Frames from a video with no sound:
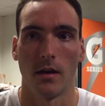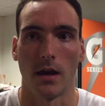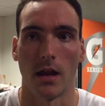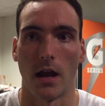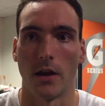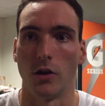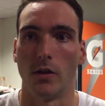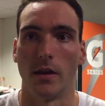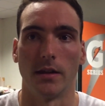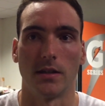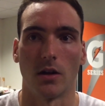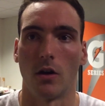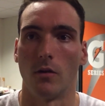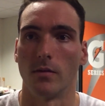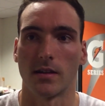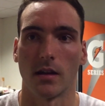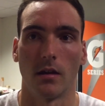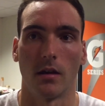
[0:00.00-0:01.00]
And I knew that
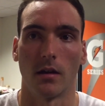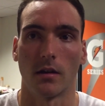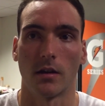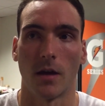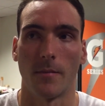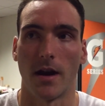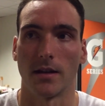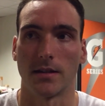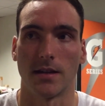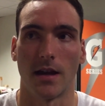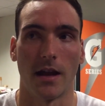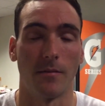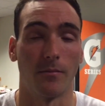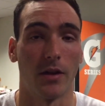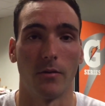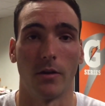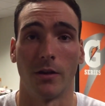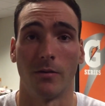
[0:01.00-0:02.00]
Dalton was going to come out tonight
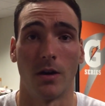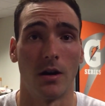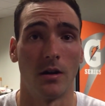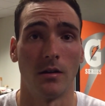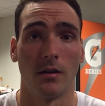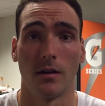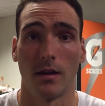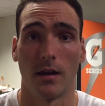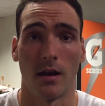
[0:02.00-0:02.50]
and play really well.